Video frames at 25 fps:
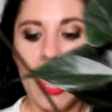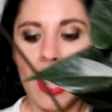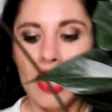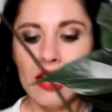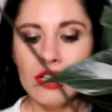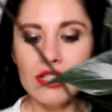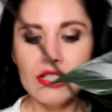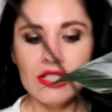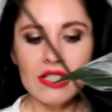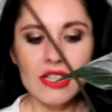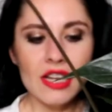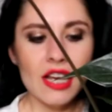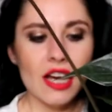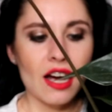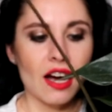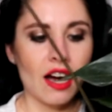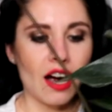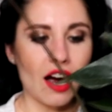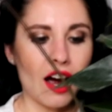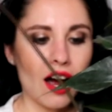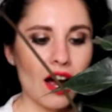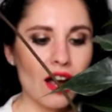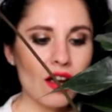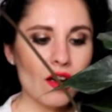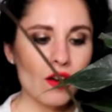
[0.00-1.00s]
And
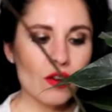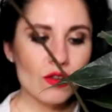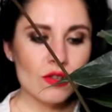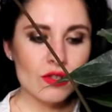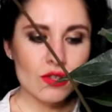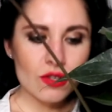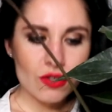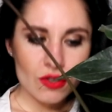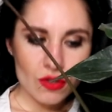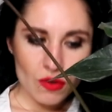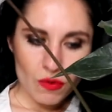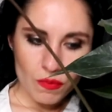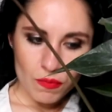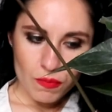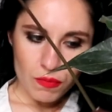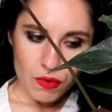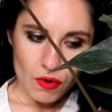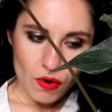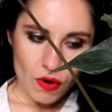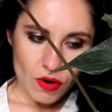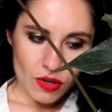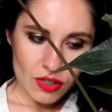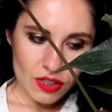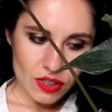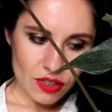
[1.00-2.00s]
yeah, I also
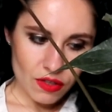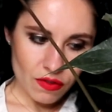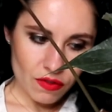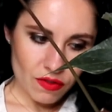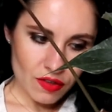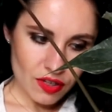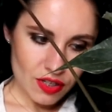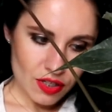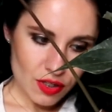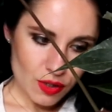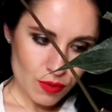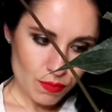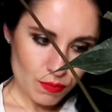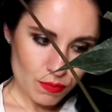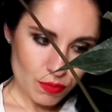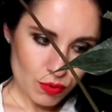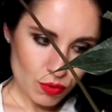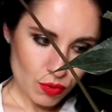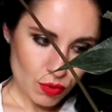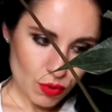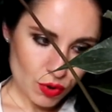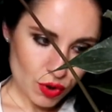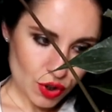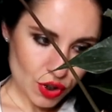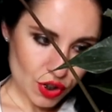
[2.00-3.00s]
bought this
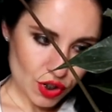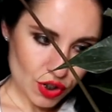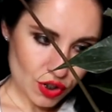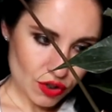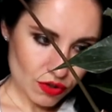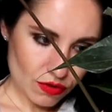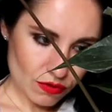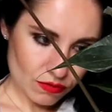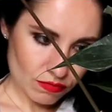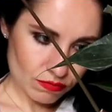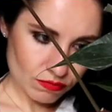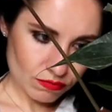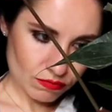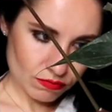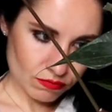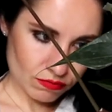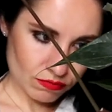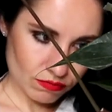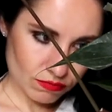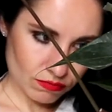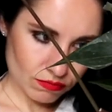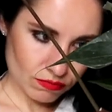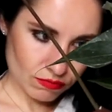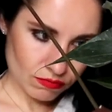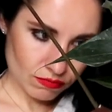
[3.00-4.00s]
bush
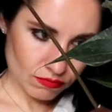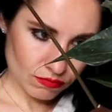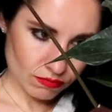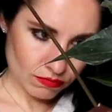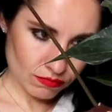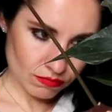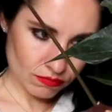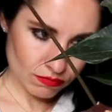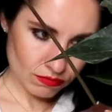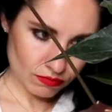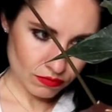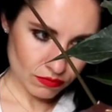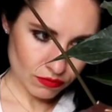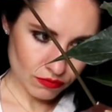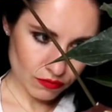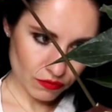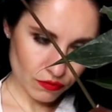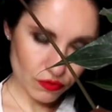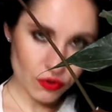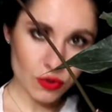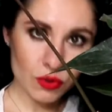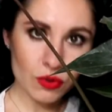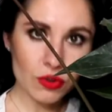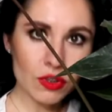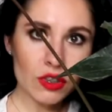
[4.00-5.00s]

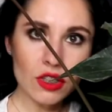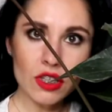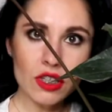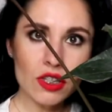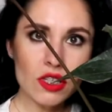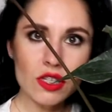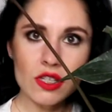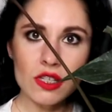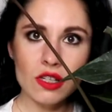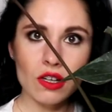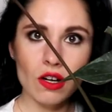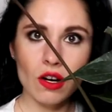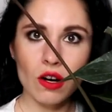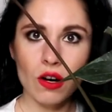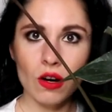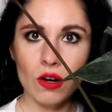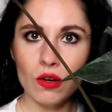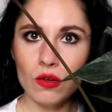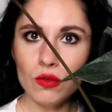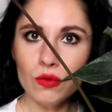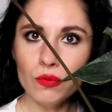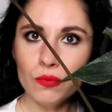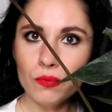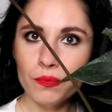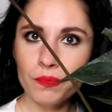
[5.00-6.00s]
few years
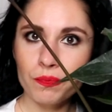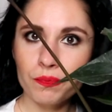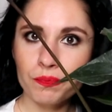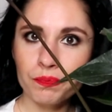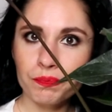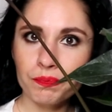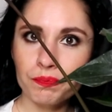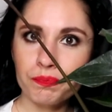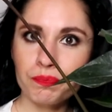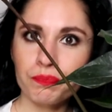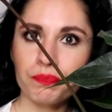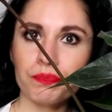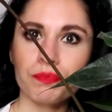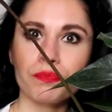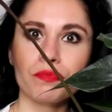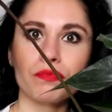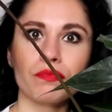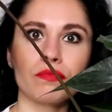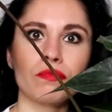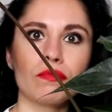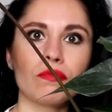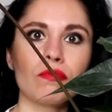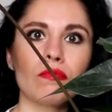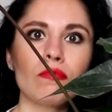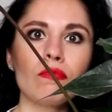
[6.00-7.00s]
ago
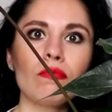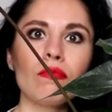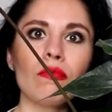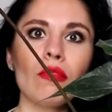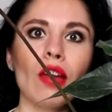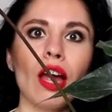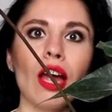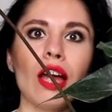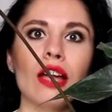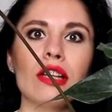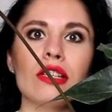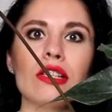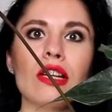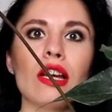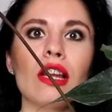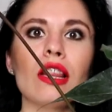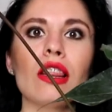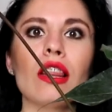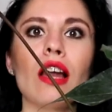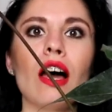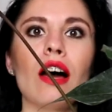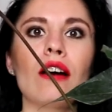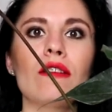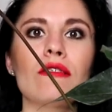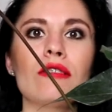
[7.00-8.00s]
and I
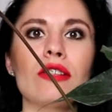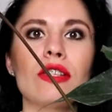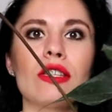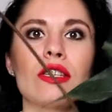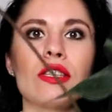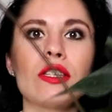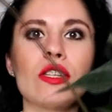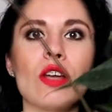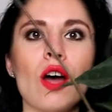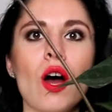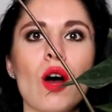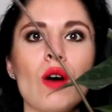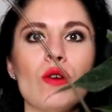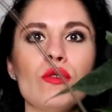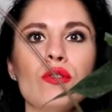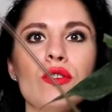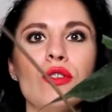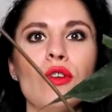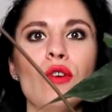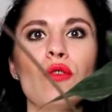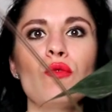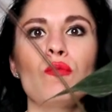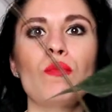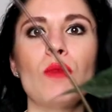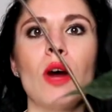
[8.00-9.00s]
love it so
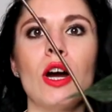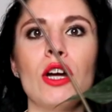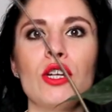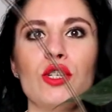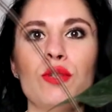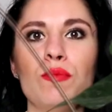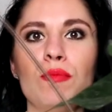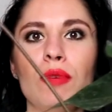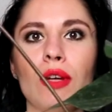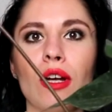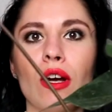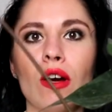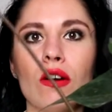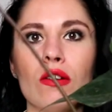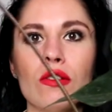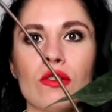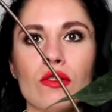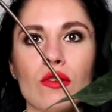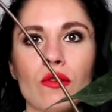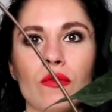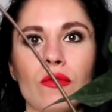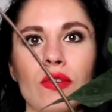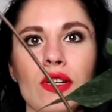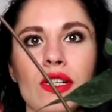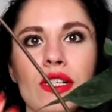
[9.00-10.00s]
so much because
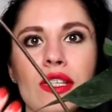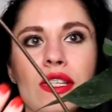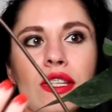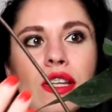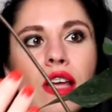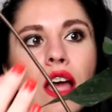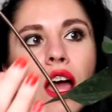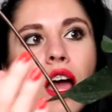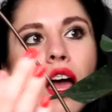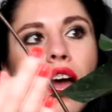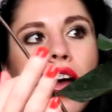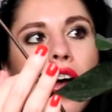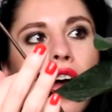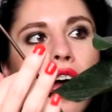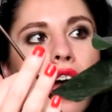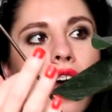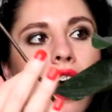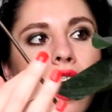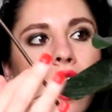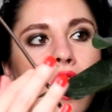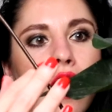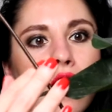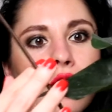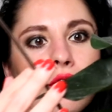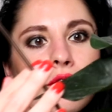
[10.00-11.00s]
of its
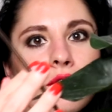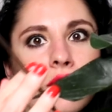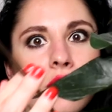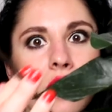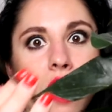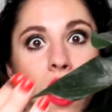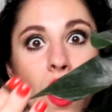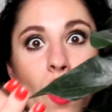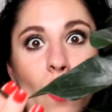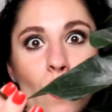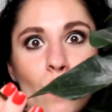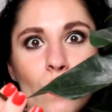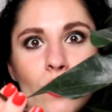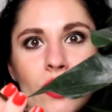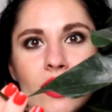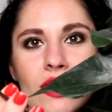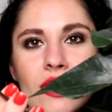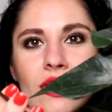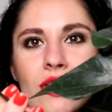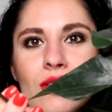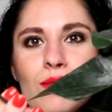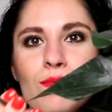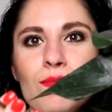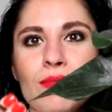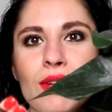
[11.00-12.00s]

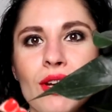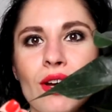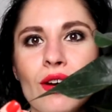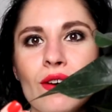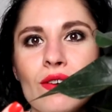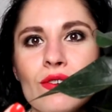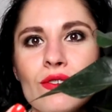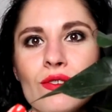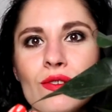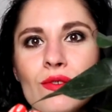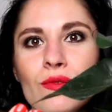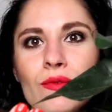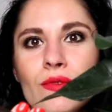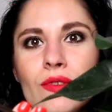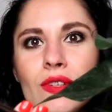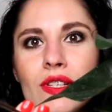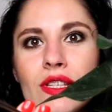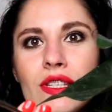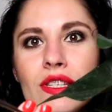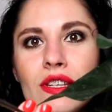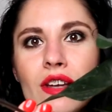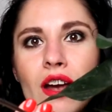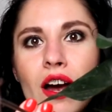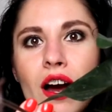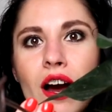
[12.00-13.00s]
flowers, because of
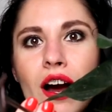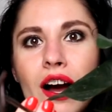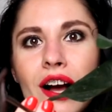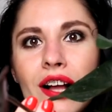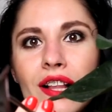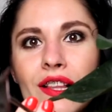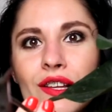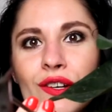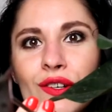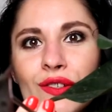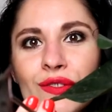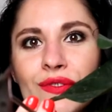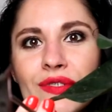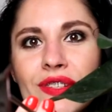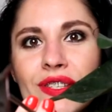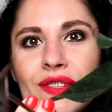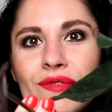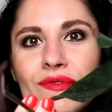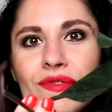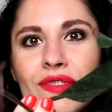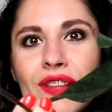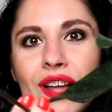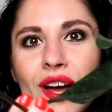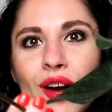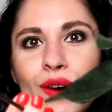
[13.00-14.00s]
its color of its
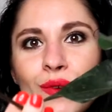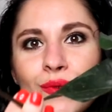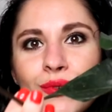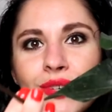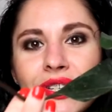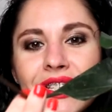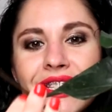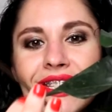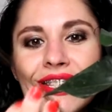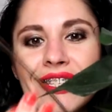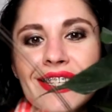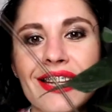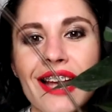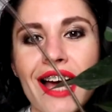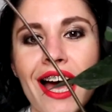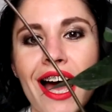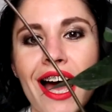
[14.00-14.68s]
flowers.